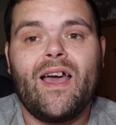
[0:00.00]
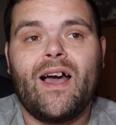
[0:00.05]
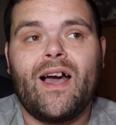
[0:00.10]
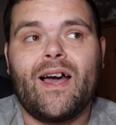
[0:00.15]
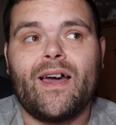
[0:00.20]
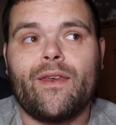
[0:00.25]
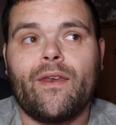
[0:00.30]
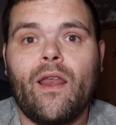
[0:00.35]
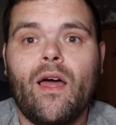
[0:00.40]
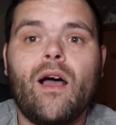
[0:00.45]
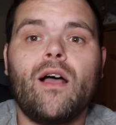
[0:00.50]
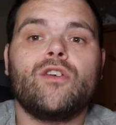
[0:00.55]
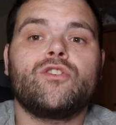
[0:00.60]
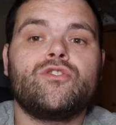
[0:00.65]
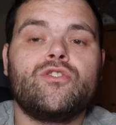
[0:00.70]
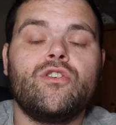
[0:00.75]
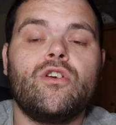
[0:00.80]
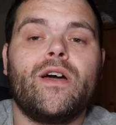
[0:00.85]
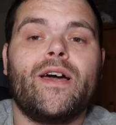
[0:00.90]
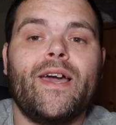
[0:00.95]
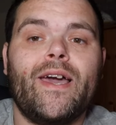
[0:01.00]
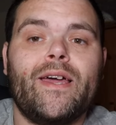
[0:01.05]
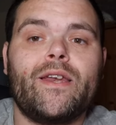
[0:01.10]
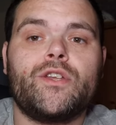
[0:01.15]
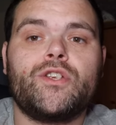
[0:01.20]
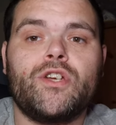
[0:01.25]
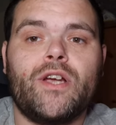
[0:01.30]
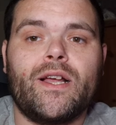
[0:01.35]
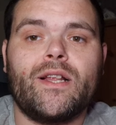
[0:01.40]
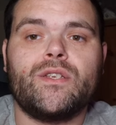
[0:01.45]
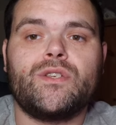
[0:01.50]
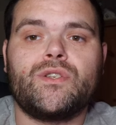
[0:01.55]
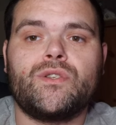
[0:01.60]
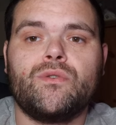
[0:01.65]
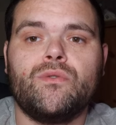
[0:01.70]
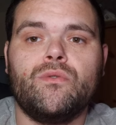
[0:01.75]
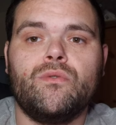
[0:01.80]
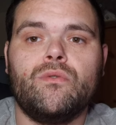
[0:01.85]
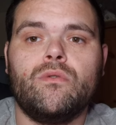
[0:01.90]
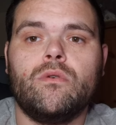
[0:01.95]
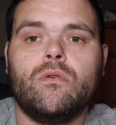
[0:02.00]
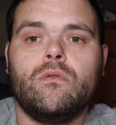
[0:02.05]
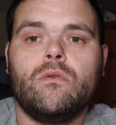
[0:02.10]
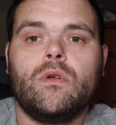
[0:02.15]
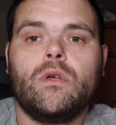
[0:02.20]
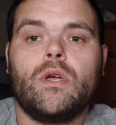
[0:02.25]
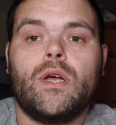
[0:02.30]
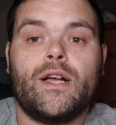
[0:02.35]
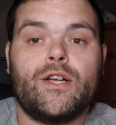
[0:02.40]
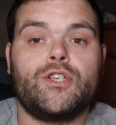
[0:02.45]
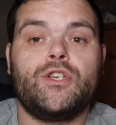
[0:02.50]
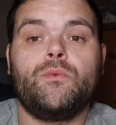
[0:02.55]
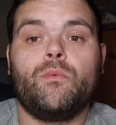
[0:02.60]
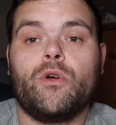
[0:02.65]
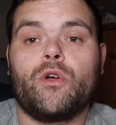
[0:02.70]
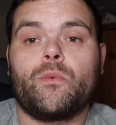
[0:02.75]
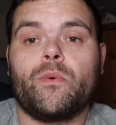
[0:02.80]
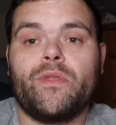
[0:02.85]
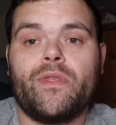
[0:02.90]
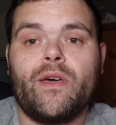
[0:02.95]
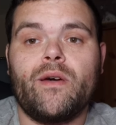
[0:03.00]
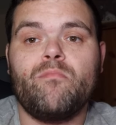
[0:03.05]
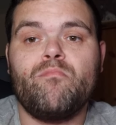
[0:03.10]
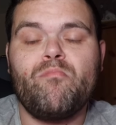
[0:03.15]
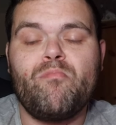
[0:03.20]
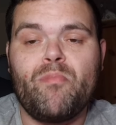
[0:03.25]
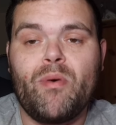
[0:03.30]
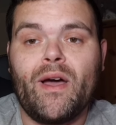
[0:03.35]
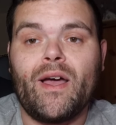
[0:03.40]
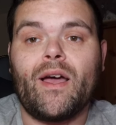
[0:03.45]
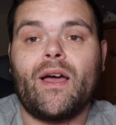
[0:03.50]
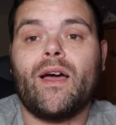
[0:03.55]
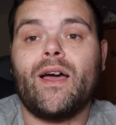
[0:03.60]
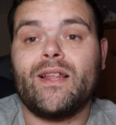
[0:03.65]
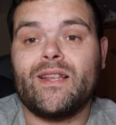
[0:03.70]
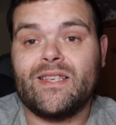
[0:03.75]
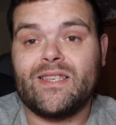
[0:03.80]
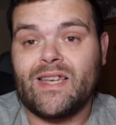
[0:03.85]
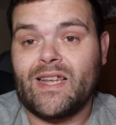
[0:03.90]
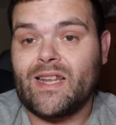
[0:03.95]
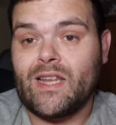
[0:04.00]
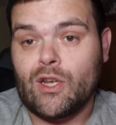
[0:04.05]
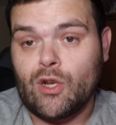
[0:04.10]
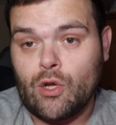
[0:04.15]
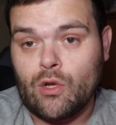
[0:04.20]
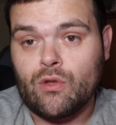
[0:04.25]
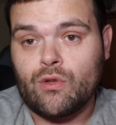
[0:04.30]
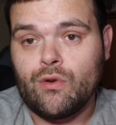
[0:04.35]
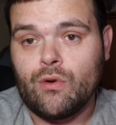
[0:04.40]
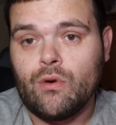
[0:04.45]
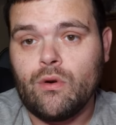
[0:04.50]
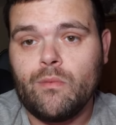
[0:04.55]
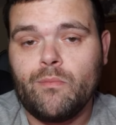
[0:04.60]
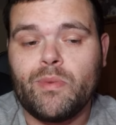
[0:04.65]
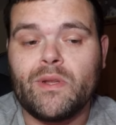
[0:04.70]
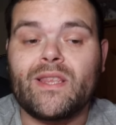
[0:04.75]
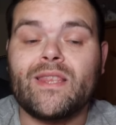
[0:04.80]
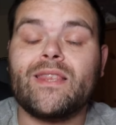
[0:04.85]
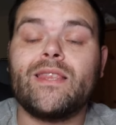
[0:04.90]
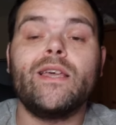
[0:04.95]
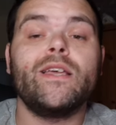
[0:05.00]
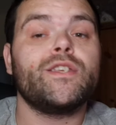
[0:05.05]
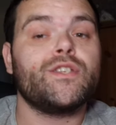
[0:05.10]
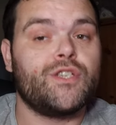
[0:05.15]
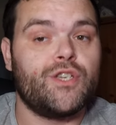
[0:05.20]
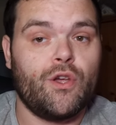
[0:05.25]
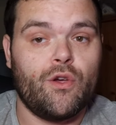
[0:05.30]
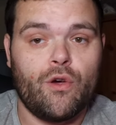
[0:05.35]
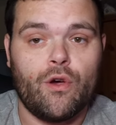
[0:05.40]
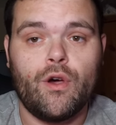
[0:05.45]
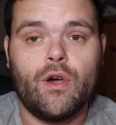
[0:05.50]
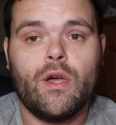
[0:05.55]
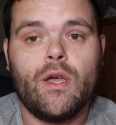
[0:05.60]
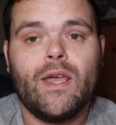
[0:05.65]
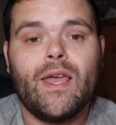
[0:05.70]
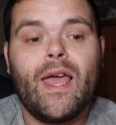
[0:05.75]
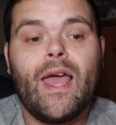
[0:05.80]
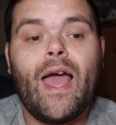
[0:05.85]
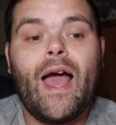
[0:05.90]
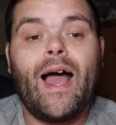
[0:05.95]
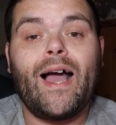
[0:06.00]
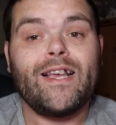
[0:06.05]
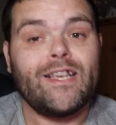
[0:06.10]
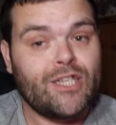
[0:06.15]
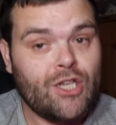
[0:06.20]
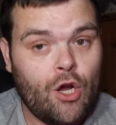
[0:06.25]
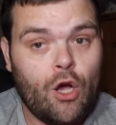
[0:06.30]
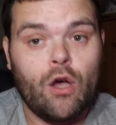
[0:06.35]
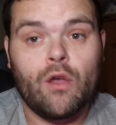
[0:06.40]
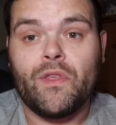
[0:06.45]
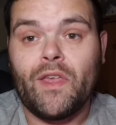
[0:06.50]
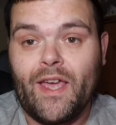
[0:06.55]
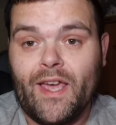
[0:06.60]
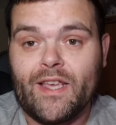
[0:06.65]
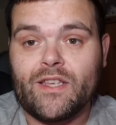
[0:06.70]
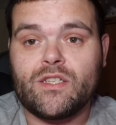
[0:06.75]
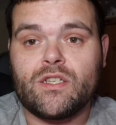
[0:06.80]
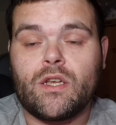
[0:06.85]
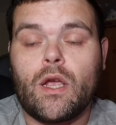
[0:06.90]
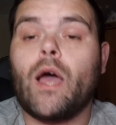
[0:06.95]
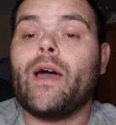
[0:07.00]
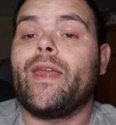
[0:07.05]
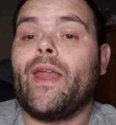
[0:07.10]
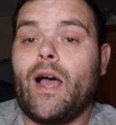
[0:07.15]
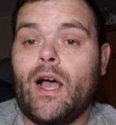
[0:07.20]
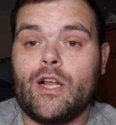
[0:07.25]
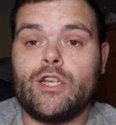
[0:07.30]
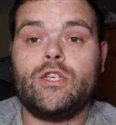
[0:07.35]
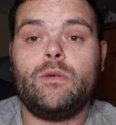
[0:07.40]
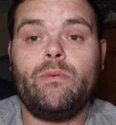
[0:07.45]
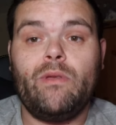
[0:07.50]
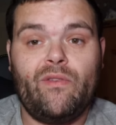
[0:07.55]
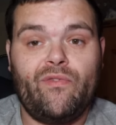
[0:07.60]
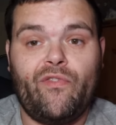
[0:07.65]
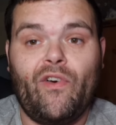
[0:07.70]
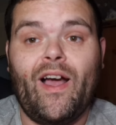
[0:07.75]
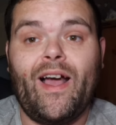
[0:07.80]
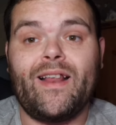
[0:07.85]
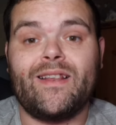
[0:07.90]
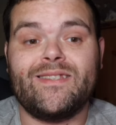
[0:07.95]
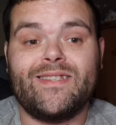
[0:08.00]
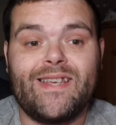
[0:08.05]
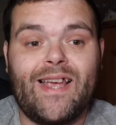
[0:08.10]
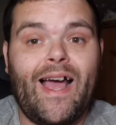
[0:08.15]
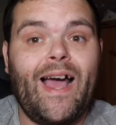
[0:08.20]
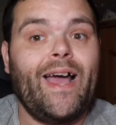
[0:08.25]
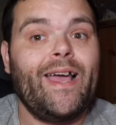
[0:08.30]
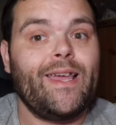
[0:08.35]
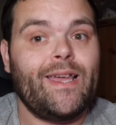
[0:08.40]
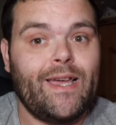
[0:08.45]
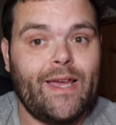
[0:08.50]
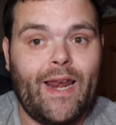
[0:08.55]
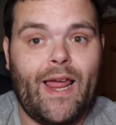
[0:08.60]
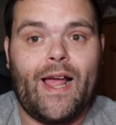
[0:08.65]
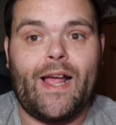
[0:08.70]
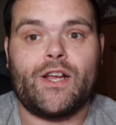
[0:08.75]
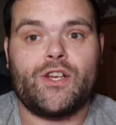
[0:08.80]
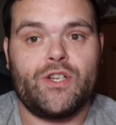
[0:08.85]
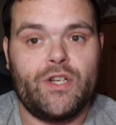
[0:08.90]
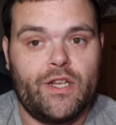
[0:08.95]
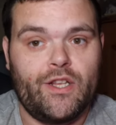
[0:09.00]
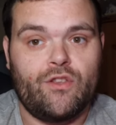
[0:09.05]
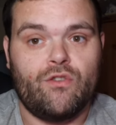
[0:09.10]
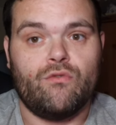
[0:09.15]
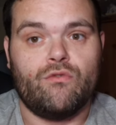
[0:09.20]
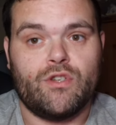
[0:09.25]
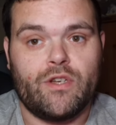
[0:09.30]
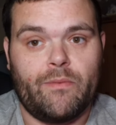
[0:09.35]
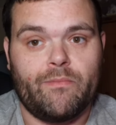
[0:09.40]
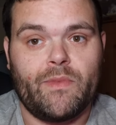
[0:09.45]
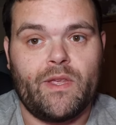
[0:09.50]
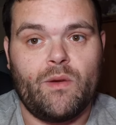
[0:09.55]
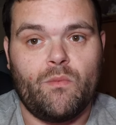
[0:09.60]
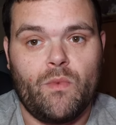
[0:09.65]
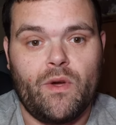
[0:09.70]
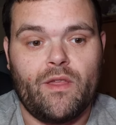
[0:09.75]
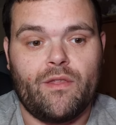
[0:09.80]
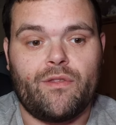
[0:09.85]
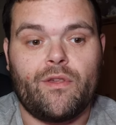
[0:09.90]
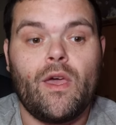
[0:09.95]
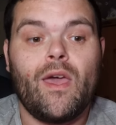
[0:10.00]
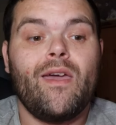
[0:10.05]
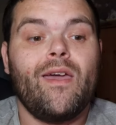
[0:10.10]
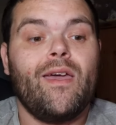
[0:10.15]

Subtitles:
And last year I had a chance to actually work with them, but I decided not to. But this year, I saw this, and RGB fans, I can actually do something with.